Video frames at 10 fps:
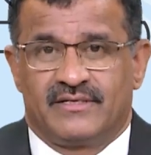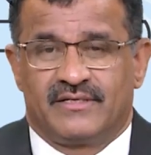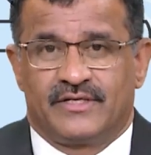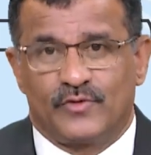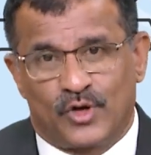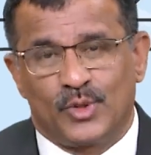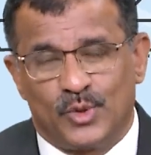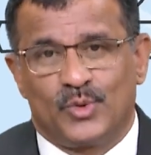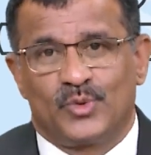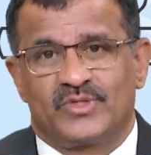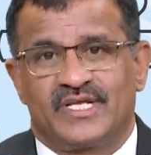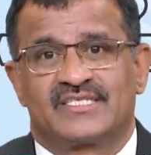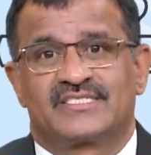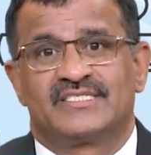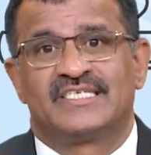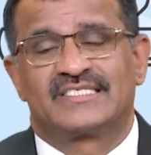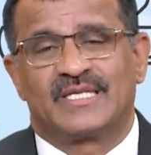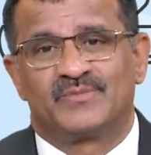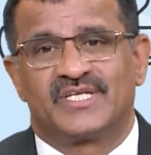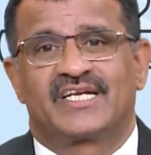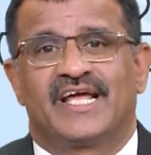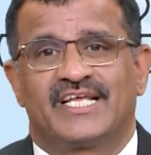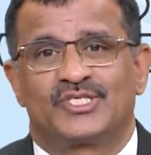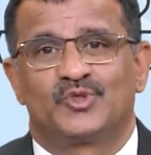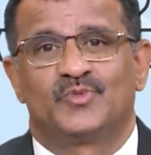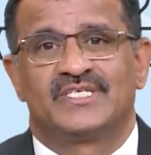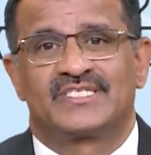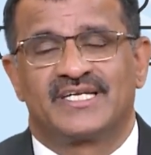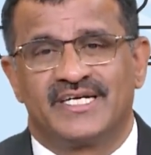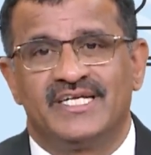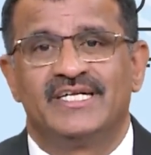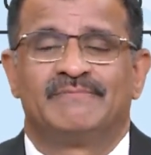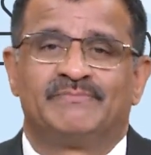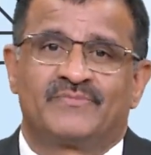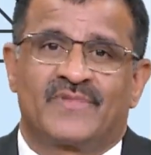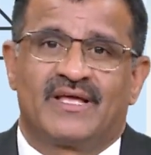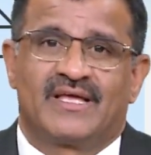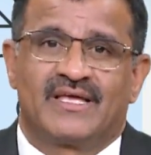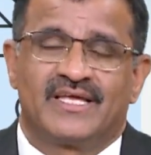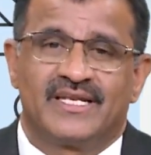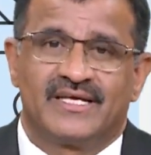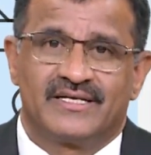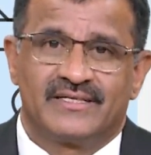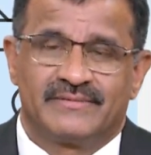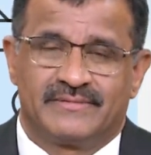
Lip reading: You all know that this subject has to be studied in a